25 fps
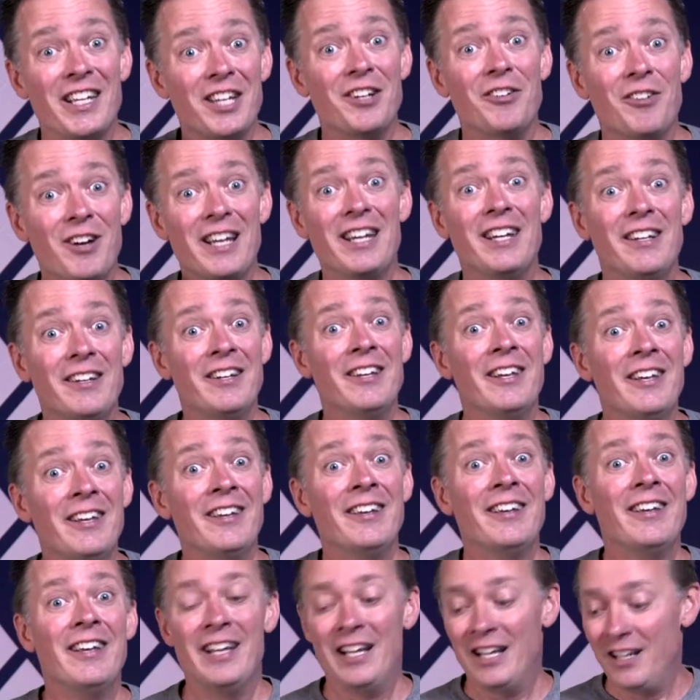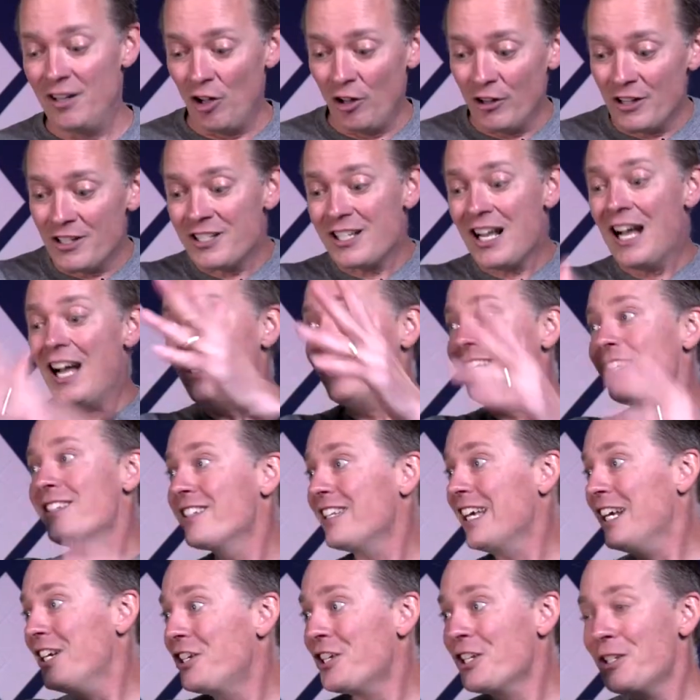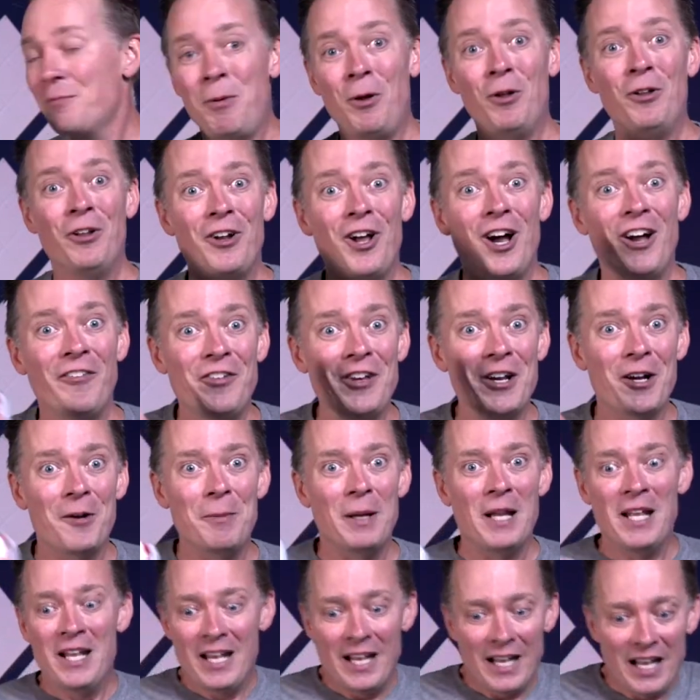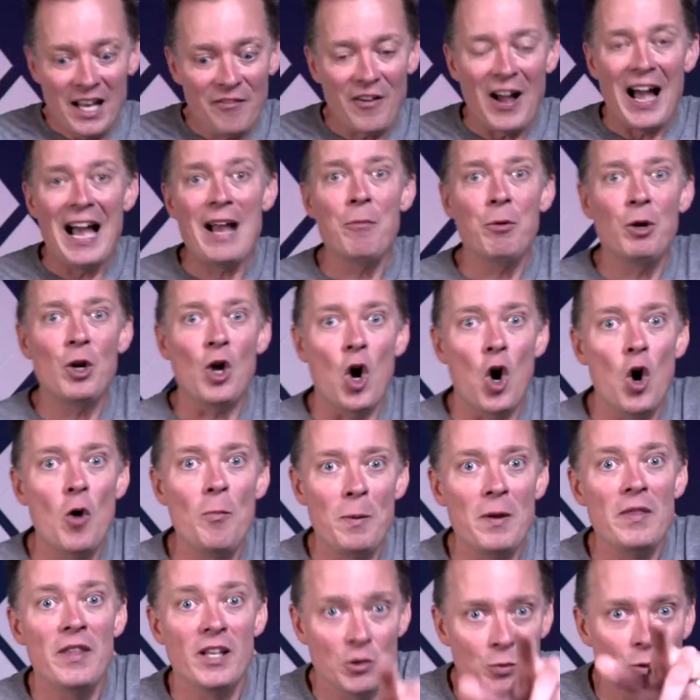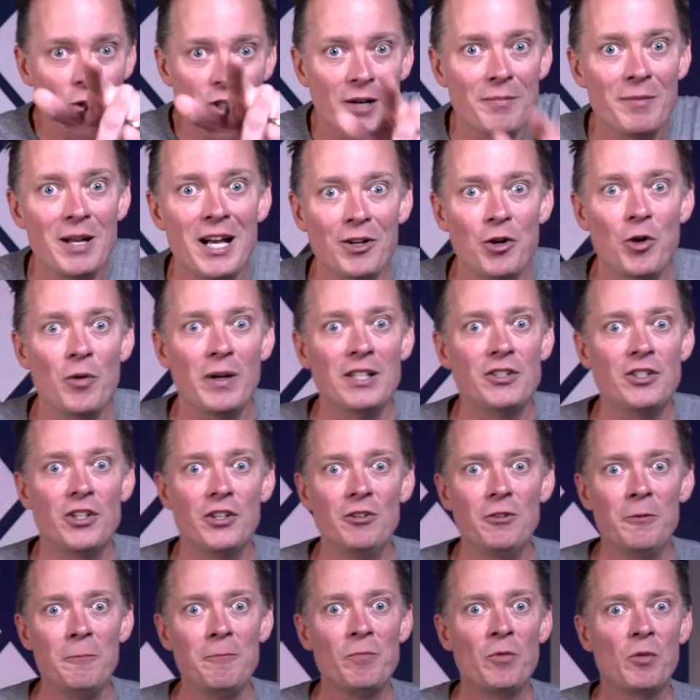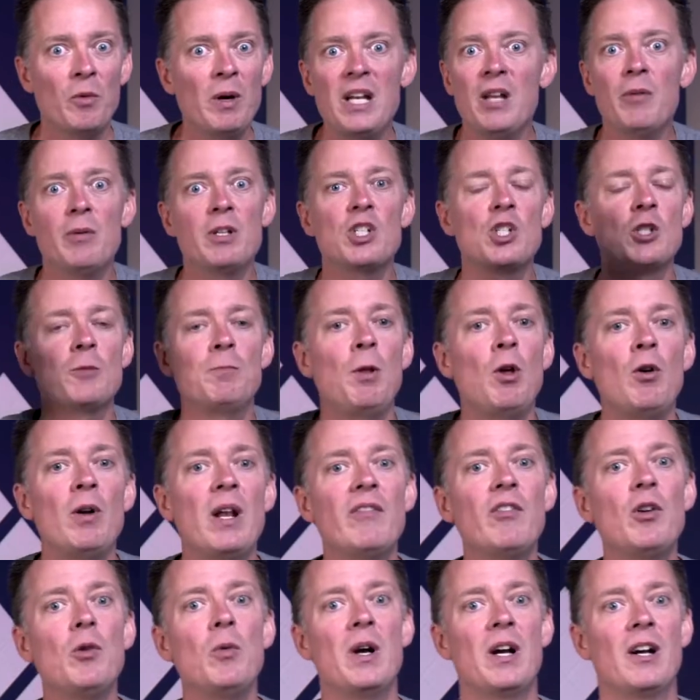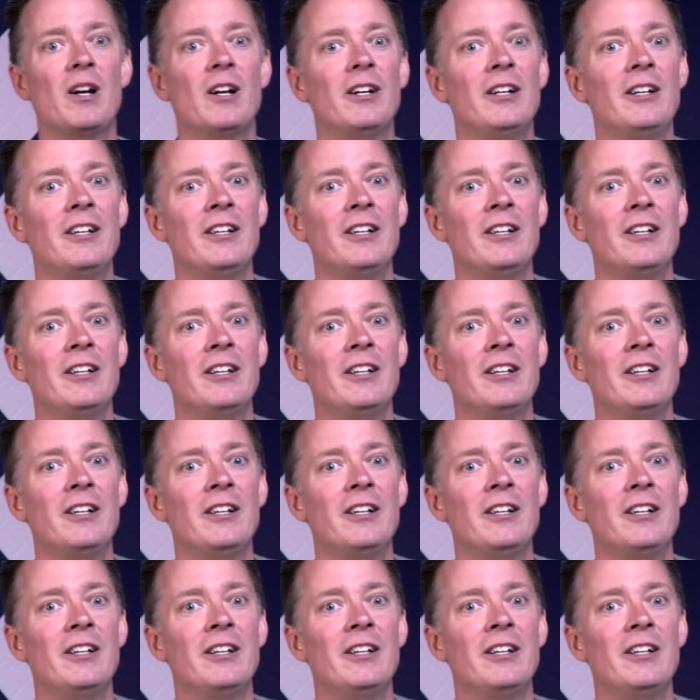right? And all this condensation's pulling off here. But if I were to open this, which I'm not going to, right, it would explode everywhere.